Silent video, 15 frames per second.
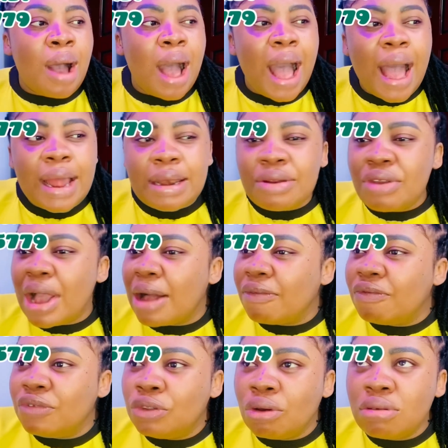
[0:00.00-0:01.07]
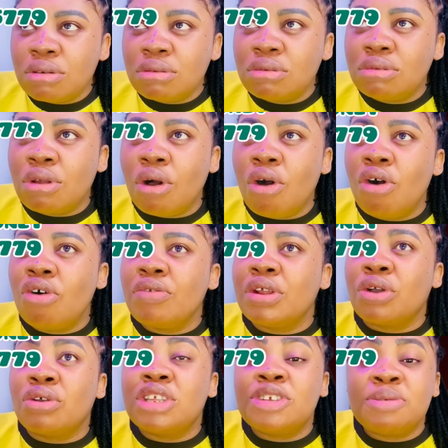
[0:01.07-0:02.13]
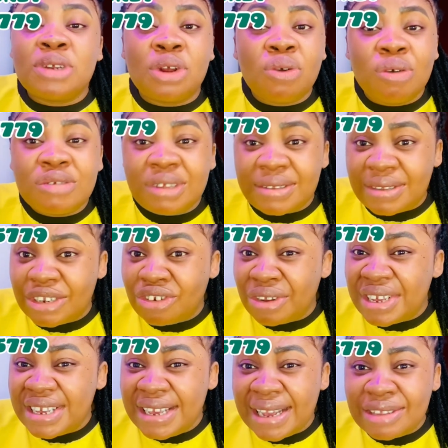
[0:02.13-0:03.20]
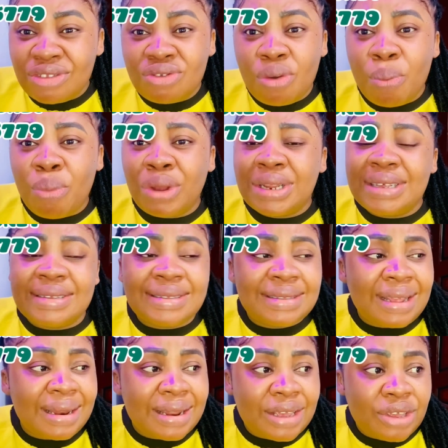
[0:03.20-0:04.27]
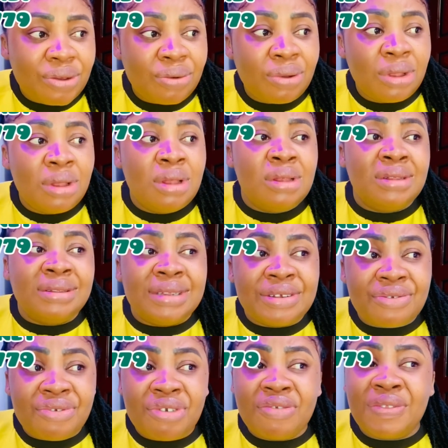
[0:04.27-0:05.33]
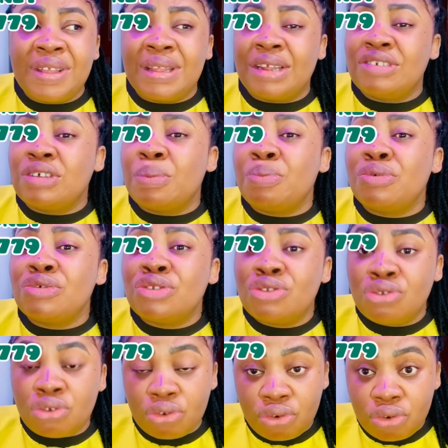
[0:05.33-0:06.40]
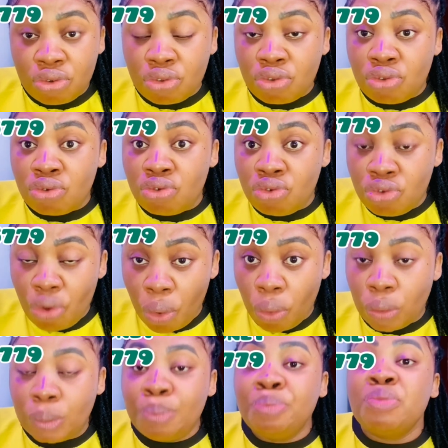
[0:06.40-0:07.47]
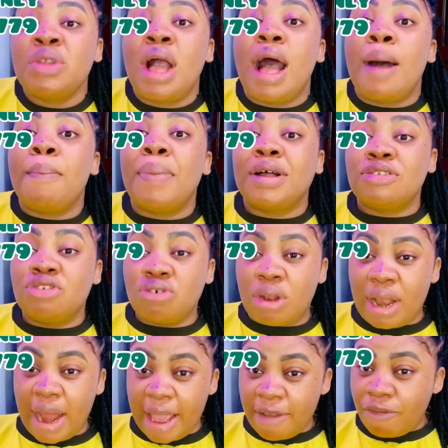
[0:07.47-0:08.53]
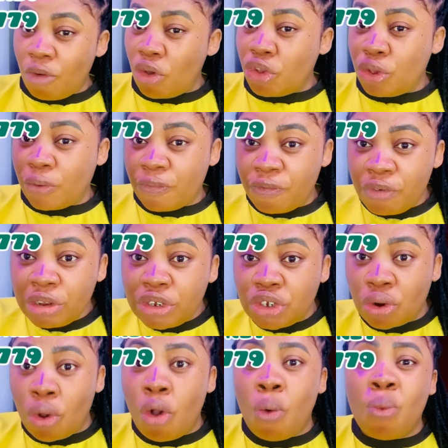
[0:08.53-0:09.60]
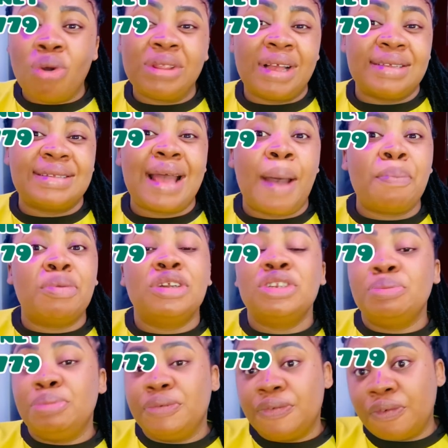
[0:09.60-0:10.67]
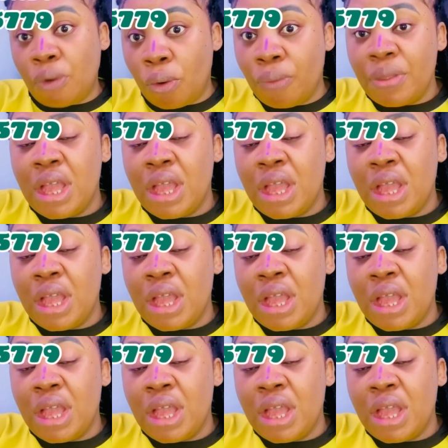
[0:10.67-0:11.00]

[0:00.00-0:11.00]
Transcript: and you have done all the spiritual consultation, yet nobody is telling you the real thing that you're supposed to know about your life or your future or what has happened before.